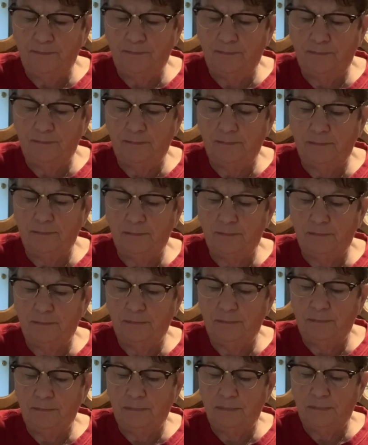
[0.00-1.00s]

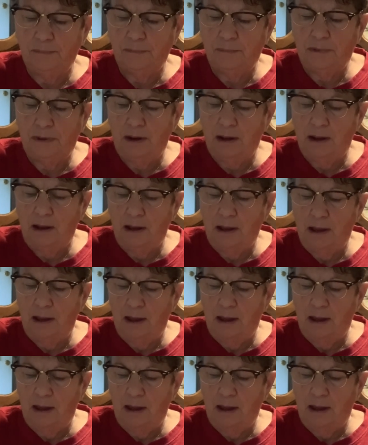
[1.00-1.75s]
Nothing is said.